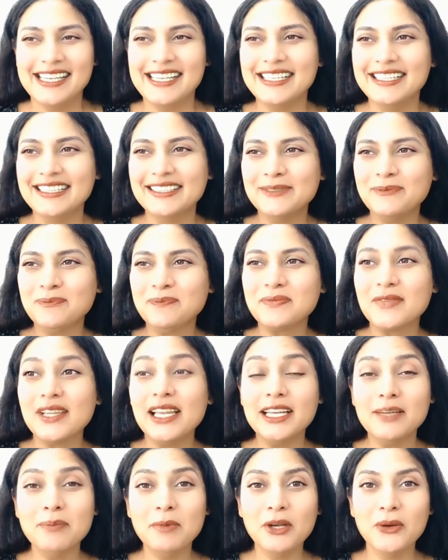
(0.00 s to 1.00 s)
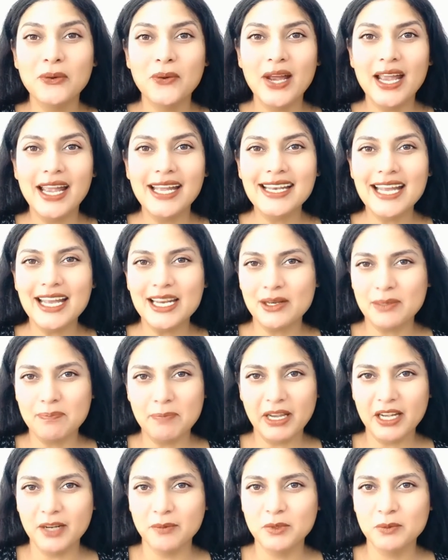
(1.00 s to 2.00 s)
Um, let me go ahead and
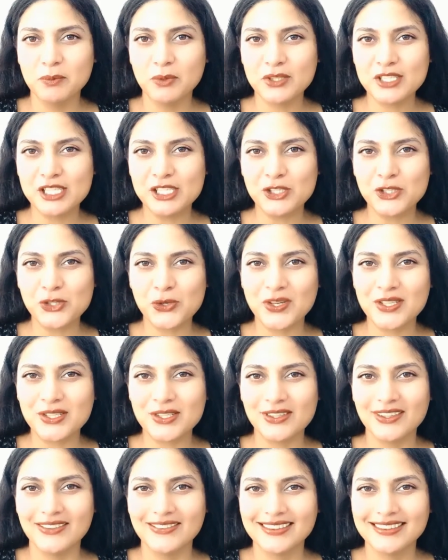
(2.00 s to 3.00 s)
pick up the books and show it to you.